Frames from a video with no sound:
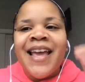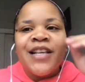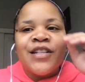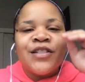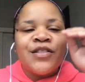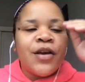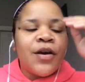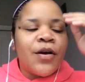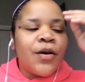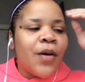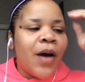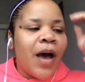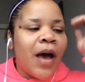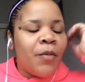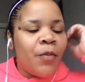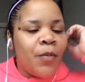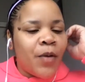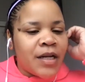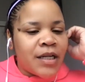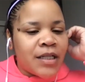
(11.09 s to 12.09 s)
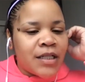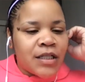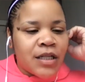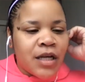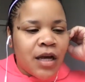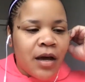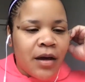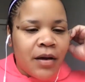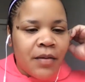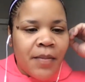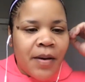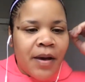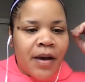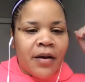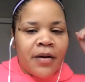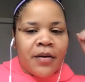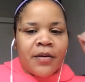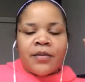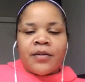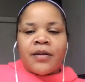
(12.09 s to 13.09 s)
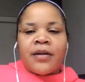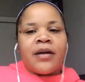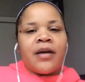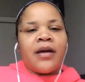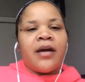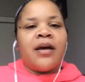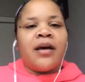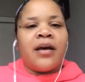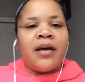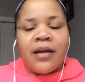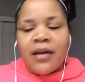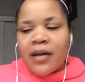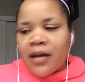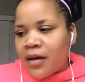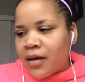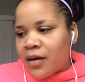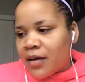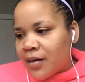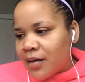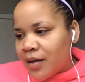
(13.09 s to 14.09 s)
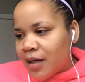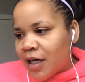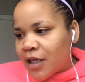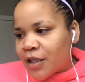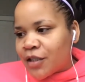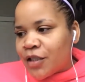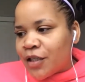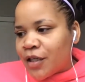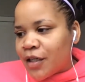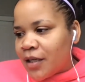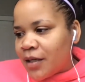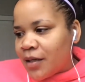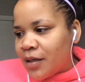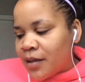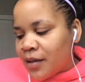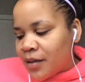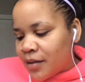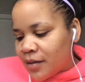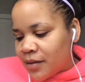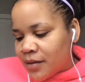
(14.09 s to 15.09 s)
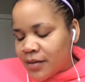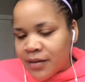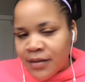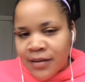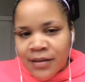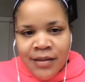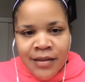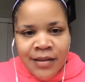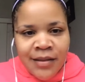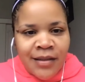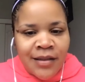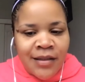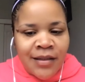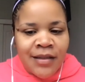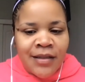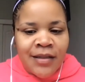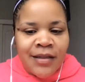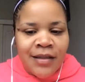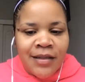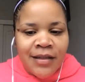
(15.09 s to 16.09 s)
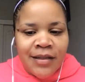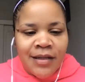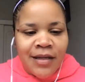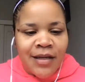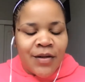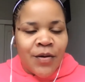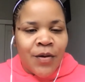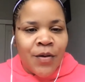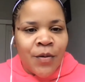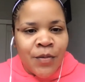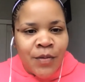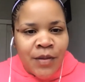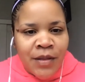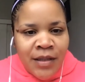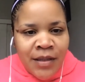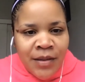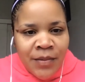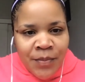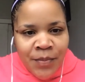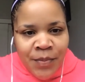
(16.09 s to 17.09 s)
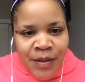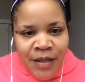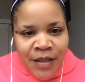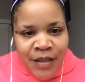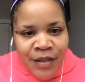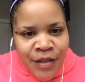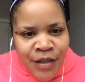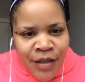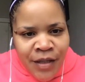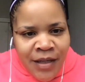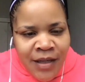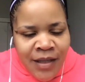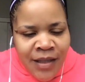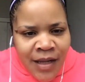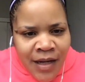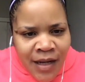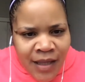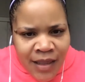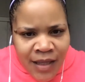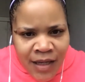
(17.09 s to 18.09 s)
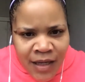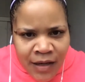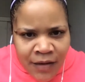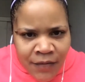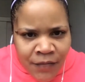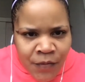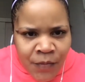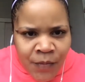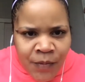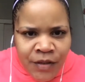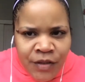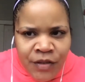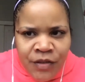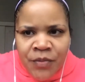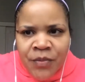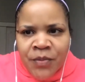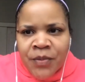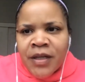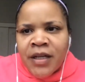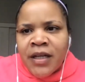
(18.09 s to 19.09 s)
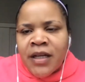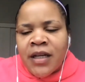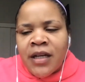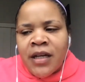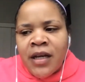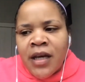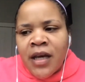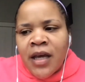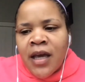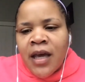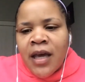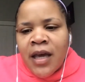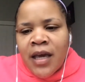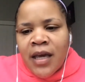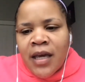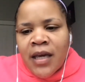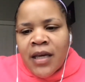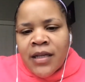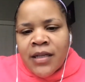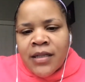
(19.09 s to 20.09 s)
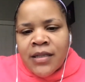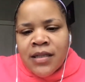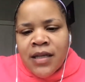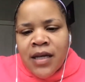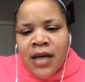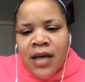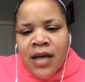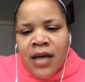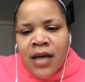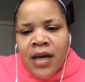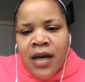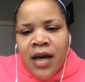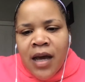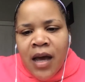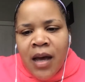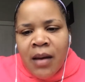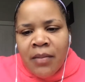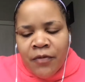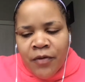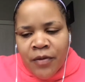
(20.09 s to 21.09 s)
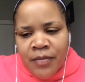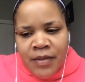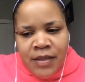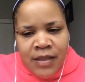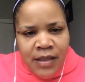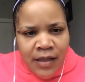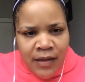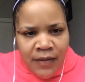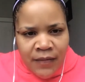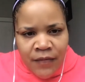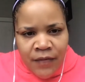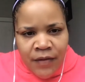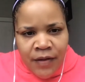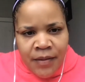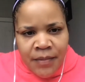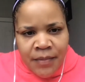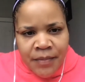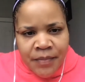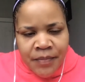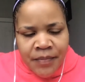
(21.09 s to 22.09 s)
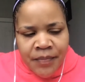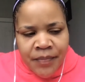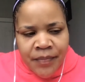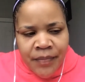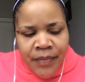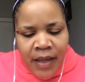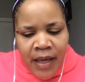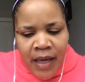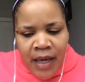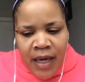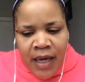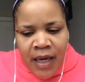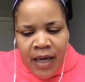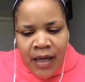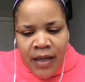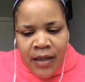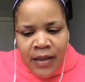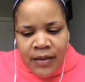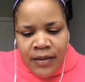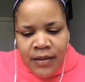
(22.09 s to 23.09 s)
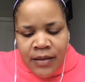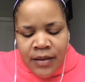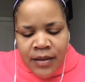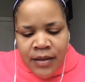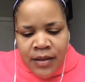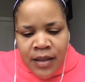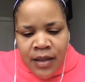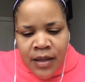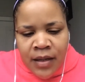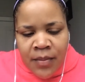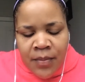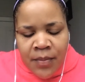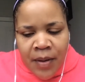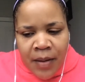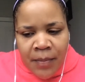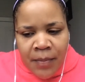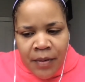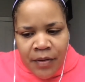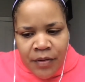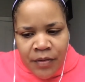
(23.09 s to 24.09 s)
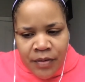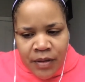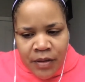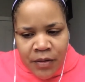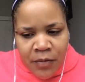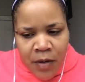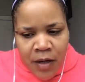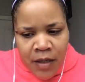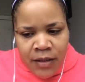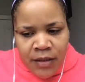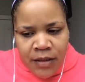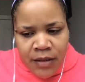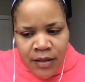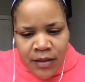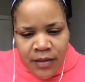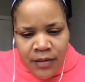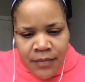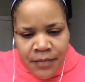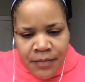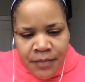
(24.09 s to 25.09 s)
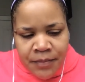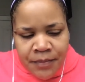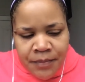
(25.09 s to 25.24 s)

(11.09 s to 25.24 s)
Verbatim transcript: So, I wanted to talk about uh, a, a goodie, an oldie but goodie that I think everyone should read is Up from Slavery and by Booker T. Washington.